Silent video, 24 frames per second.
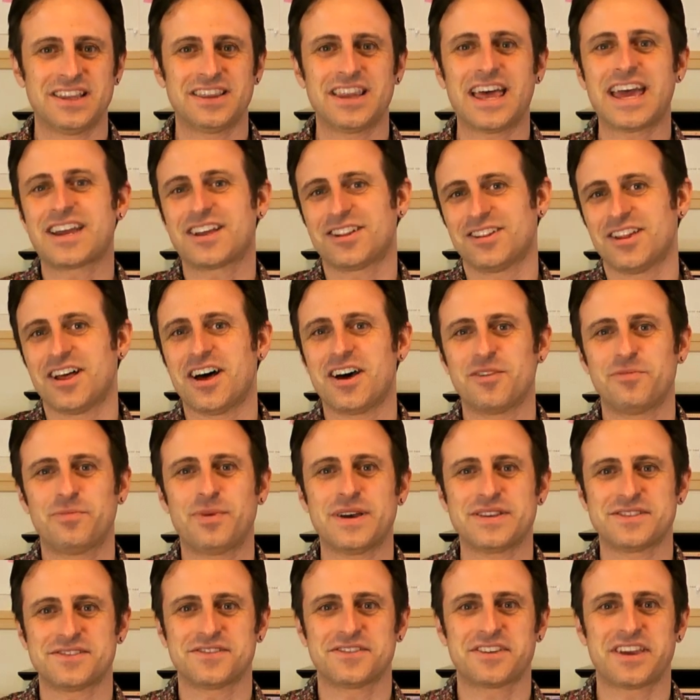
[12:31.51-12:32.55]
like a lot of
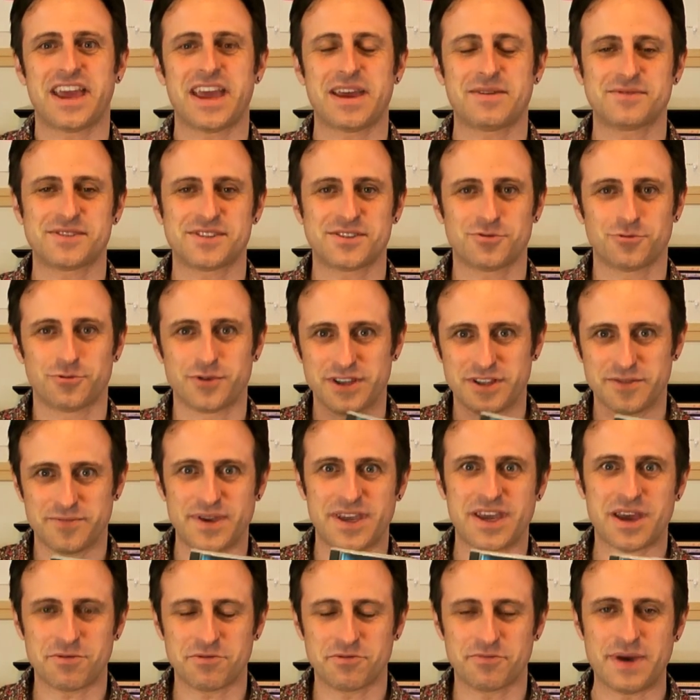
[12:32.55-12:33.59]
puzzle games, to really
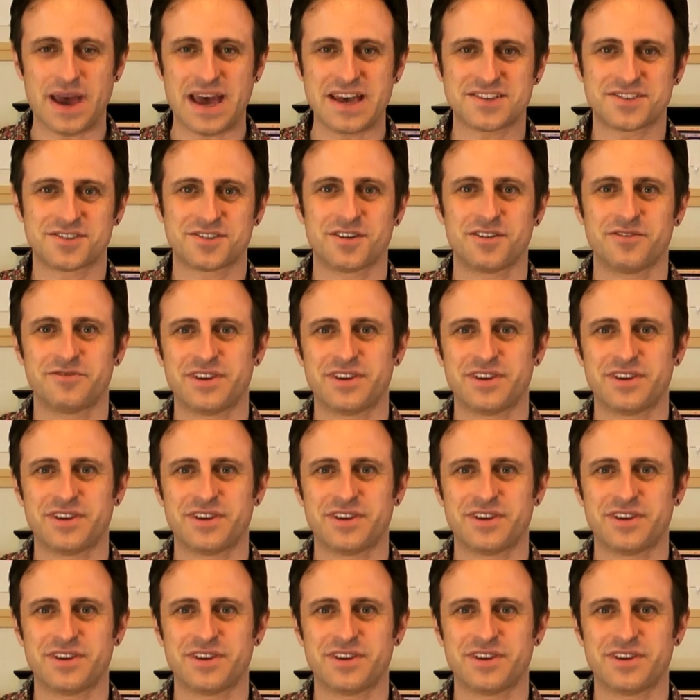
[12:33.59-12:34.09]
become a master